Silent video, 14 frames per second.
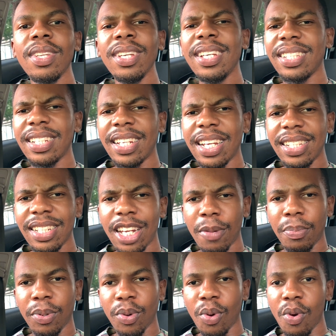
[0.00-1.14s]
is it doesn't
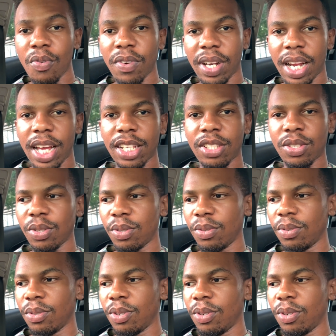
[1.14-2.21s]
happen overnight so